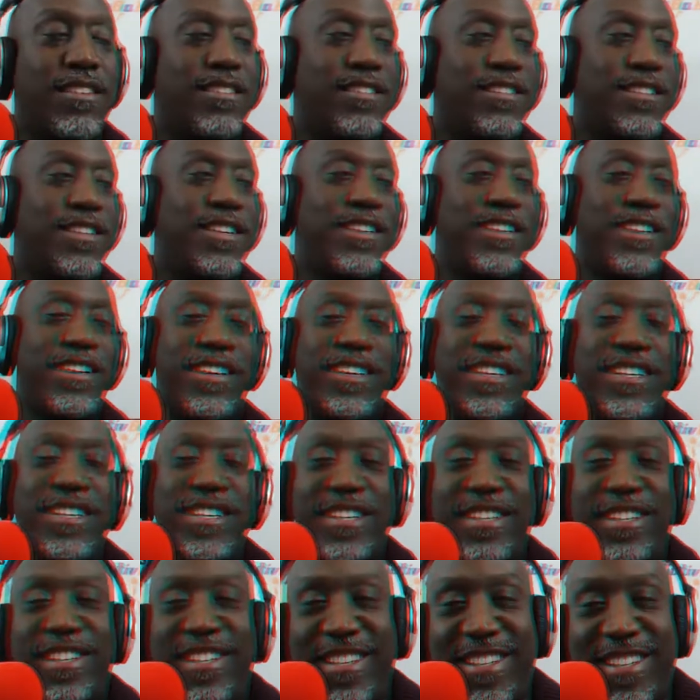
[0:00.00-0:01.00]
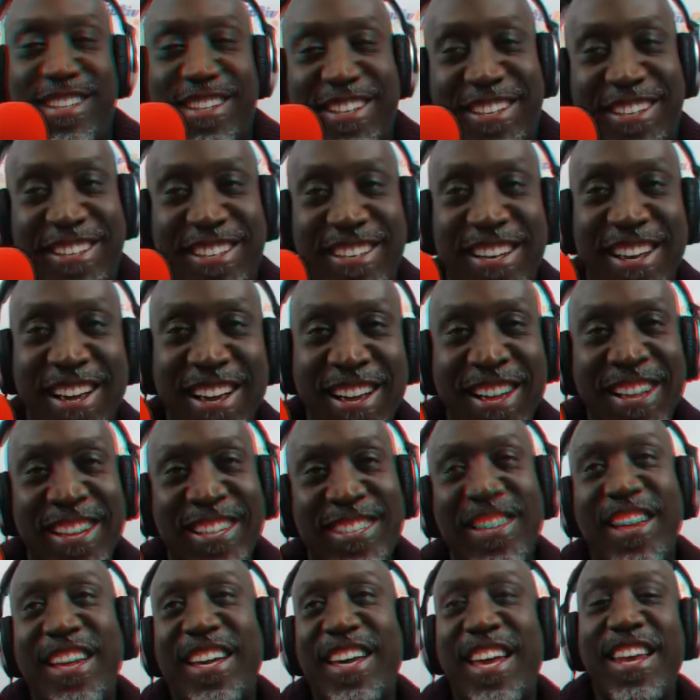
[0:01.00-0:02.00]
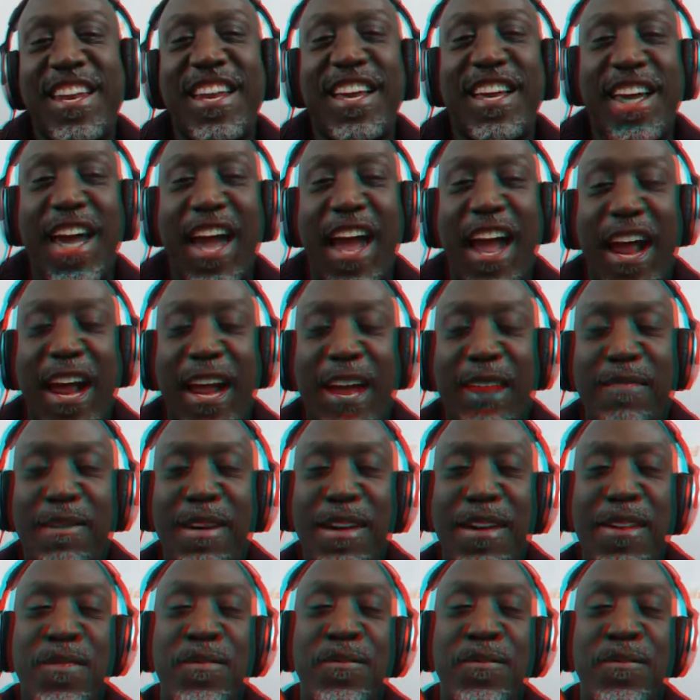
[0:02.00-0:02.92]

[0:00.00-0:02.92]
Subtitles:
So I get in the game,